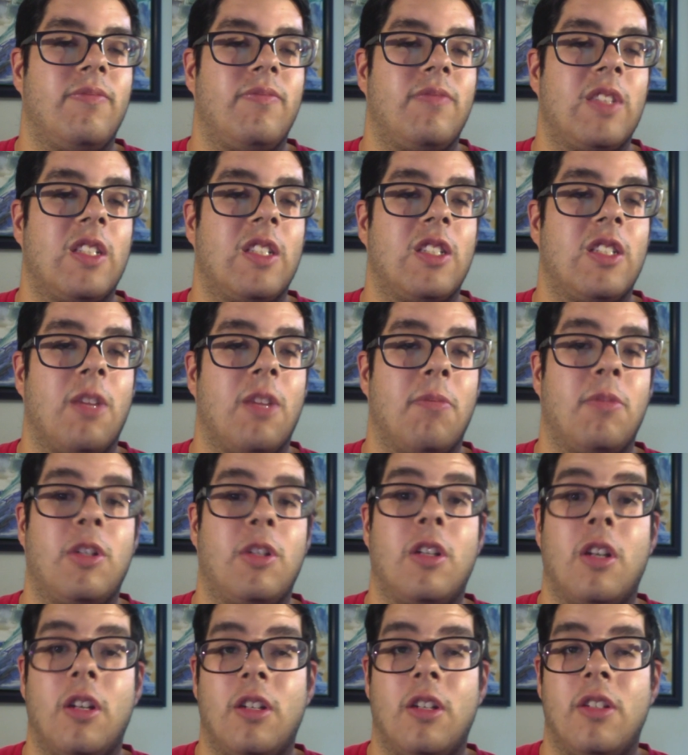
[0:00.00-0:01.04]
some
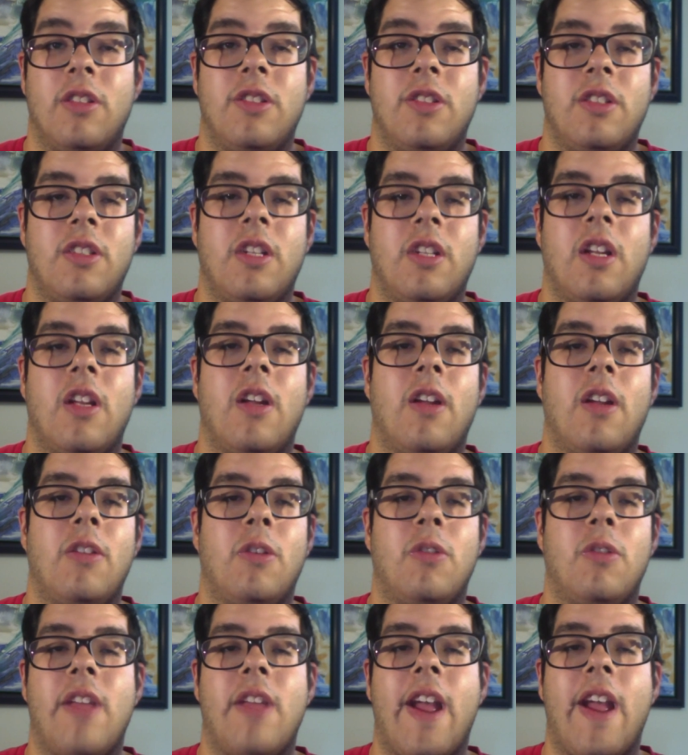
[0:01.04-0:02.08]
curse to
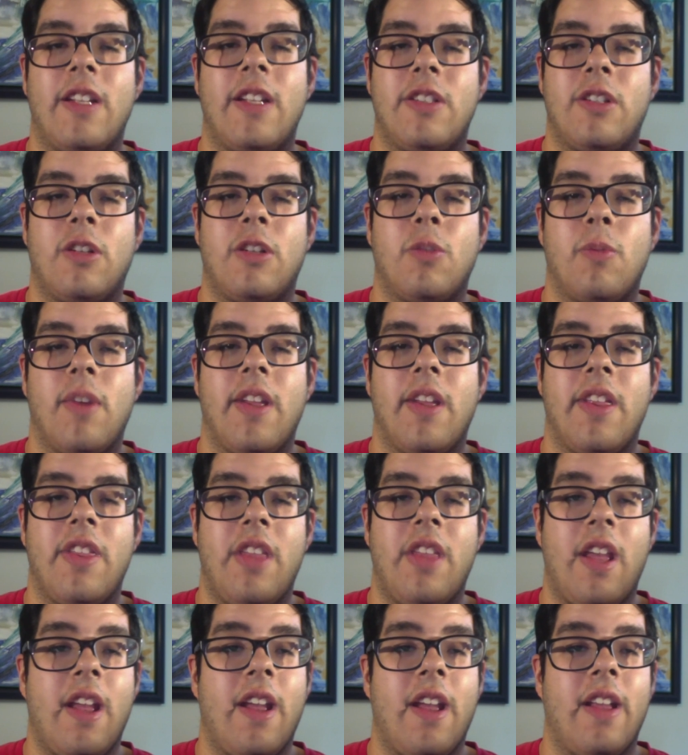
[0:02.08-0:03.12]
text her with,
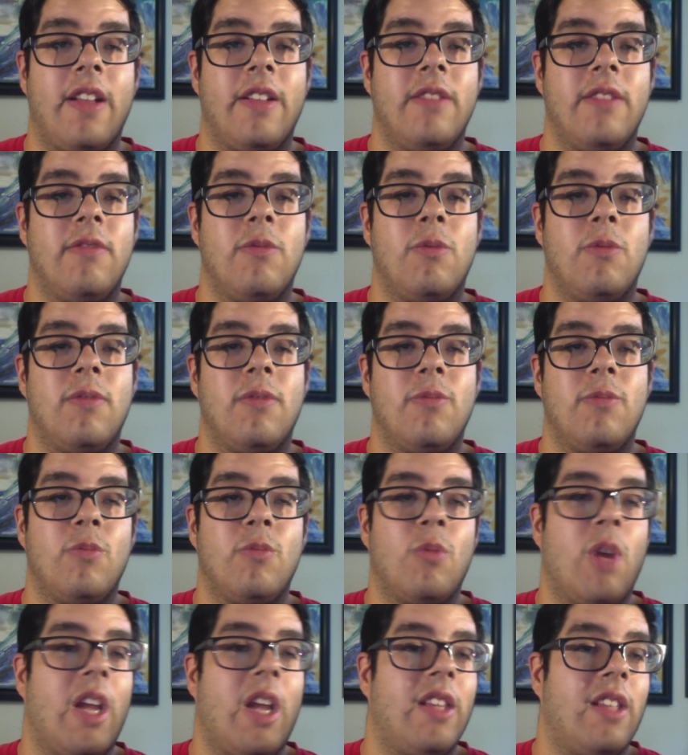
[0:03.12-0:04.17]
and
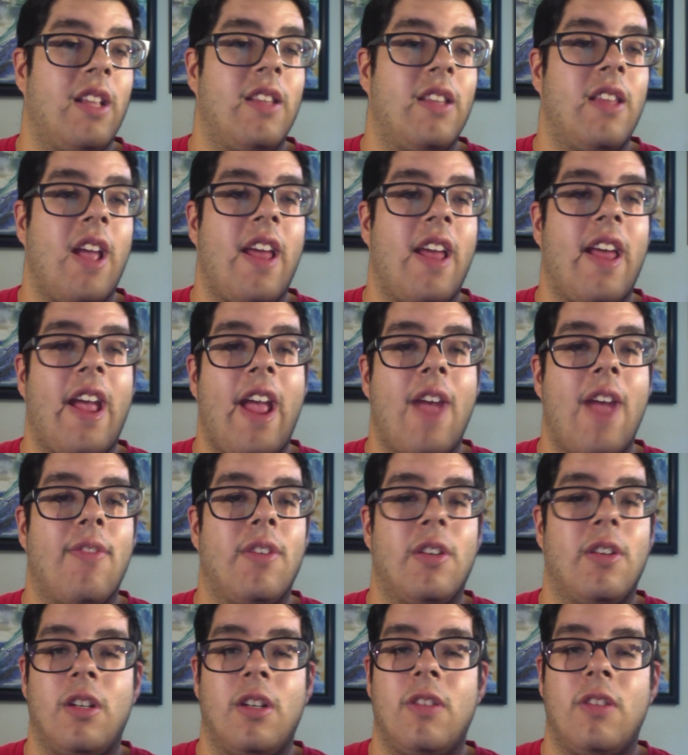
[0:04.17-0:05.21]
when I did that, I haven't
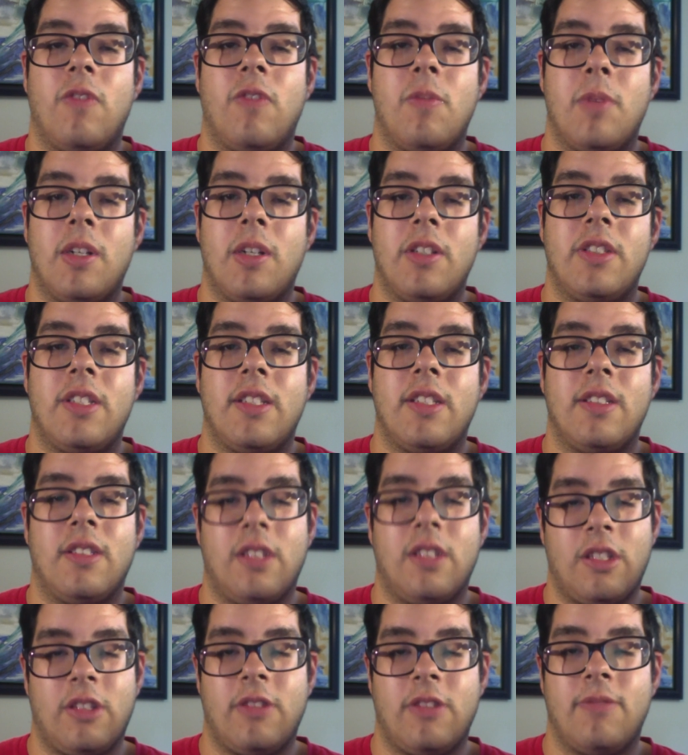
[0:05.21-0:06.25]
heard from her
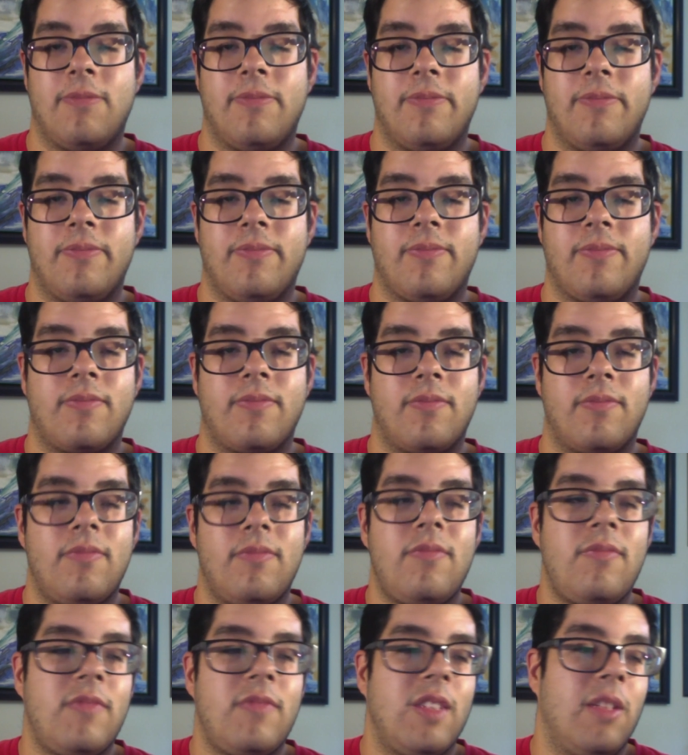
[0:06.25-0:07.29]
since.
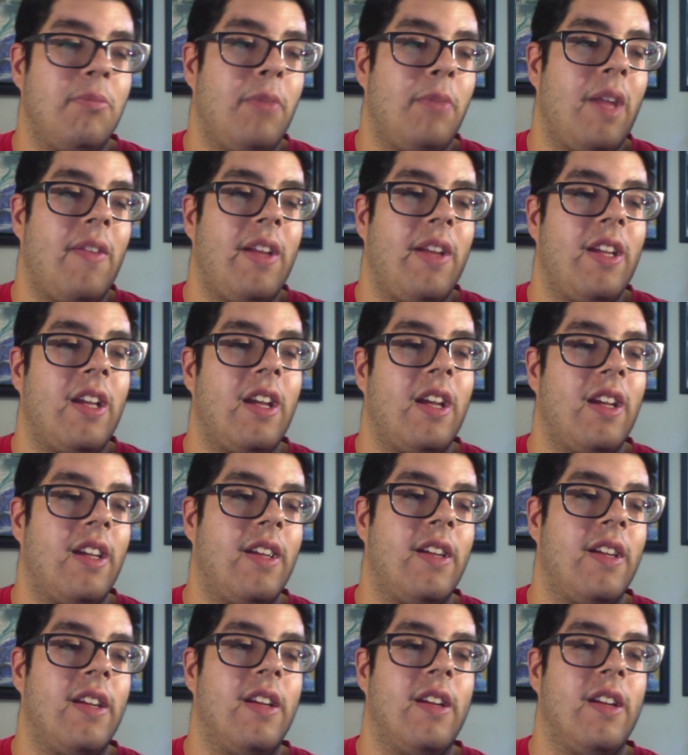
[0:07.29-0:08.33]
Maybe I
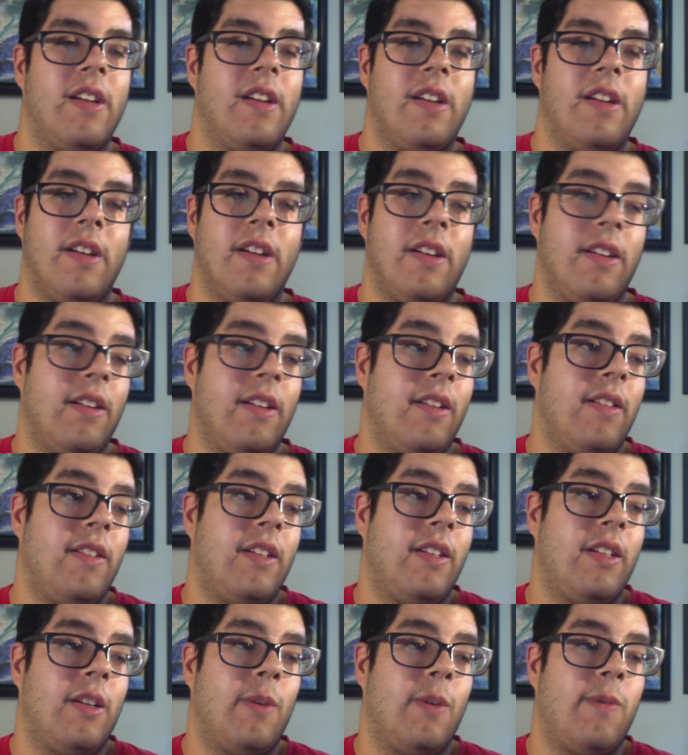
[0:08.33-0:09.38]

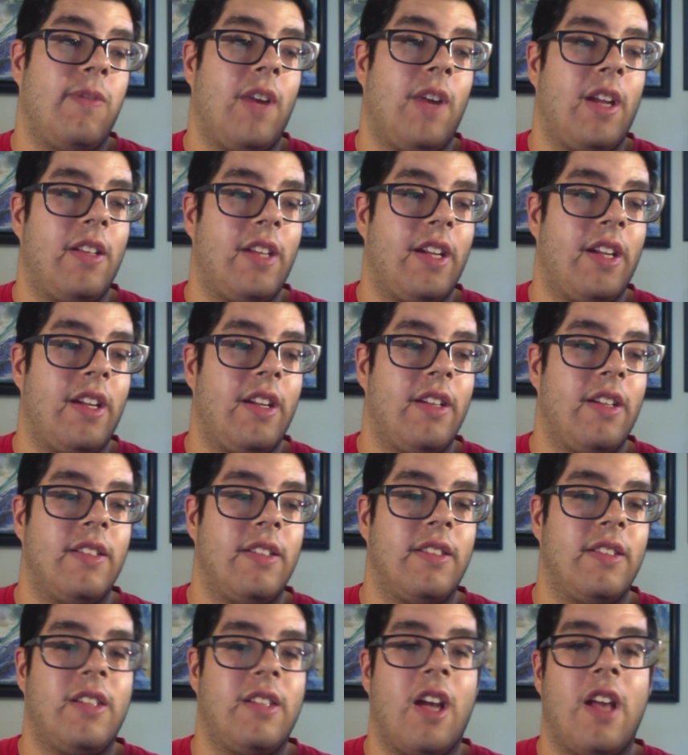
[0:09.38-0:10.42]
finally
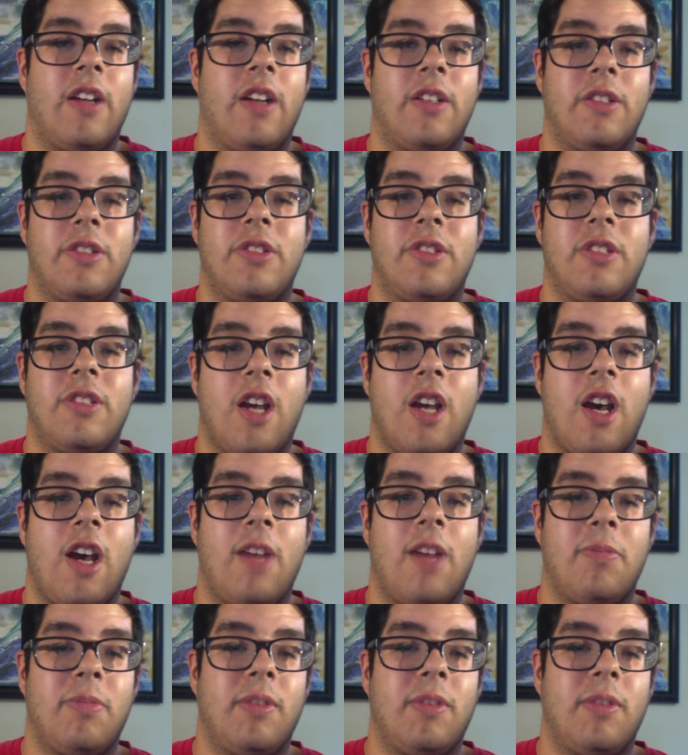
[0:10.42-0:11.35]
got her to stop,